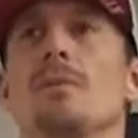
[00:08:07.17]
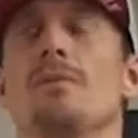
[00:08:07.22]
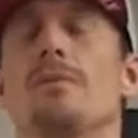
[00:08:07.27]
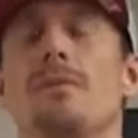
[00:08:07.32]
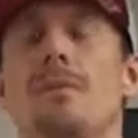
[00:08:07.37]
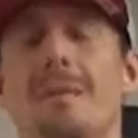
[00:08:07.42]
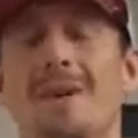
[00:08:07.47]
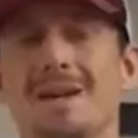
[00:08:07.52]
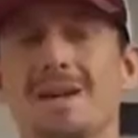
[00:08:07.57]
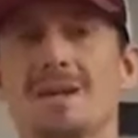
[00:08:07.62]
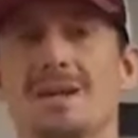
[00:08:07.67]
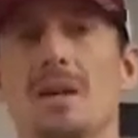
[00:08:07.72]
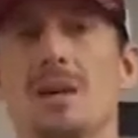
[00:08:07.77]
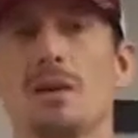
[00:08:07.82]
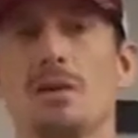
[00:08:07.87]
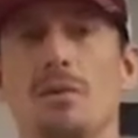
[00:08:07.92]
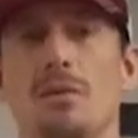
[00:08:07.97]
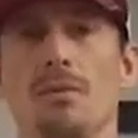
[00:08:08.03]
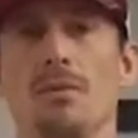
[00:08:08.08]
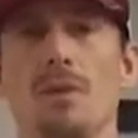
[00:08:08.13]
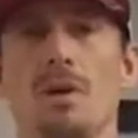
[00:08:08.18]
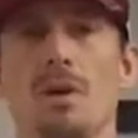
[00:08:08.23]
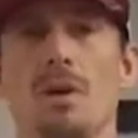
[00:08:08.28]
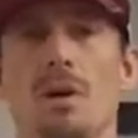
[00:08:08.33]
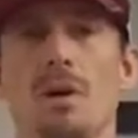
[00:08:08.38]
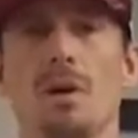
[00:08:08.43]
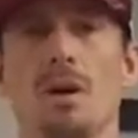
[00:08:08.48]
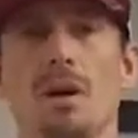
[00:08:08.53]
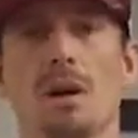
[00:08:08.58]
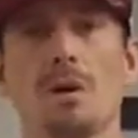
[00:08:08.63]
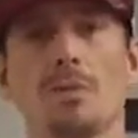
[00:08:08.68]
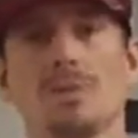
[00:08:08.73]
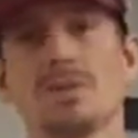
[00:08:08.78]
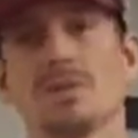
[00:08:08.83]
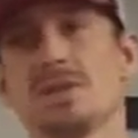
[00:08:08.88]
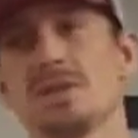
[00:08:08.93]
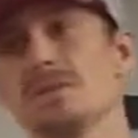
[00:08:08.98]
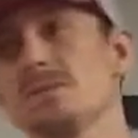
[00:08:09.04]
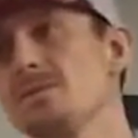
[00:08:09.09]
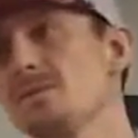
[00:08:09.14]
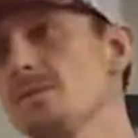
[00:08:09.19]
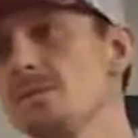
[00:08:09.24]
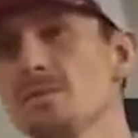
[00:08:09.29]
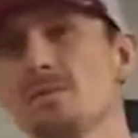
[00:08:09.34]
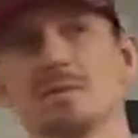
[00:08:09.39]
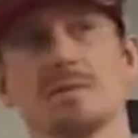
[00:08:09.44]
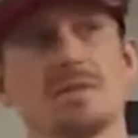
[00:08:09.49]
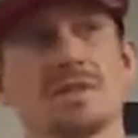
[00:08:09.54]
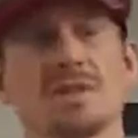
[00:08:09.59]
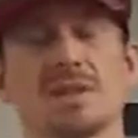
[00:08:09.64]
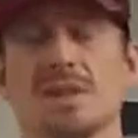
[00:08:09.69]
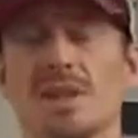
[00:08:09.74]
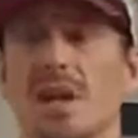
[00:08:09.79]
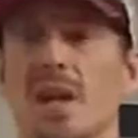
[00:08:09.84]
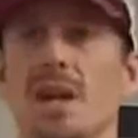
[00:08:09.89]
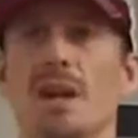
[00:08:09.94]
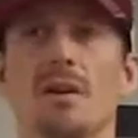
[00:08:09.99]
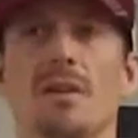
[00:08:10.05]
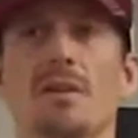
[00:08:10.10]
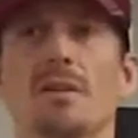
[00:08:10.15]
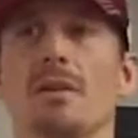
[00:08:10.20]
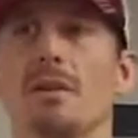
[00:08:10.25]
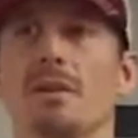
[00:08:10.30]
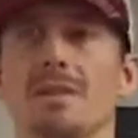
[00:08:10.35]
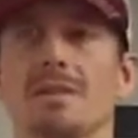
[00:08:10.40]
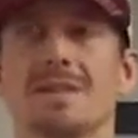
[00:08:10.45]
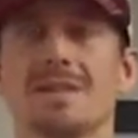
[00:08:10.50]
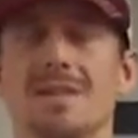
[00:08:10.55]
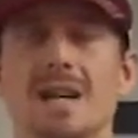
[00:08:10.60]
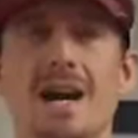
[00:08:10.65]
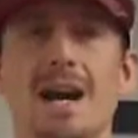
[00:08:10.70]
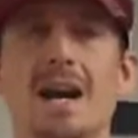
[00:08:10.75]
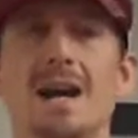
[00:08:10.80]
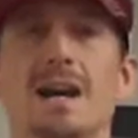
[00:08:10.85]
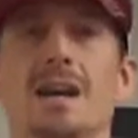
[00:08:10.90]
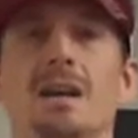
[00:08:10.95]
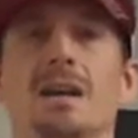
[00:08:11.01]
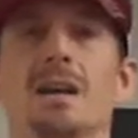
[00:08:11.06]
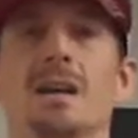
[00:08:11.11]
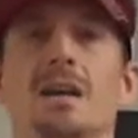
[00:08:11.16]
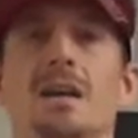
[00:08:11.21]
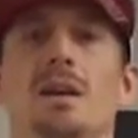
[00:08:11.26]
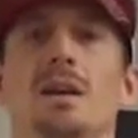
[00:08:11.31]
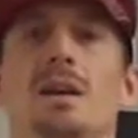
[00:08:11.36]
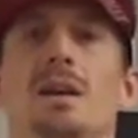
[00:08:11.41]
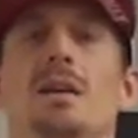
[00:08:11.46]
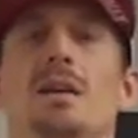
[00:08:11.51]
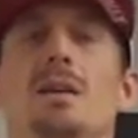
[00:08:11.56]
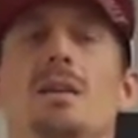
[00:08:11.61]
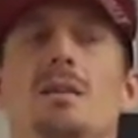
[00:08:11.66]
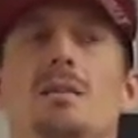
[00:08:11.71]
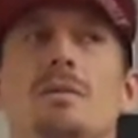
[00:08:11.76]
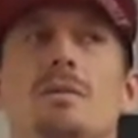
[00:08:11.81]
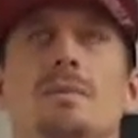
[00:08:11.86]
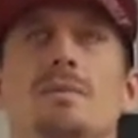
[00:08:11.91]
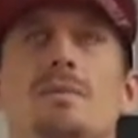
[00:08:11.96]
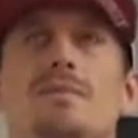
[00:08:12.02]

for myself. I was scared to die. I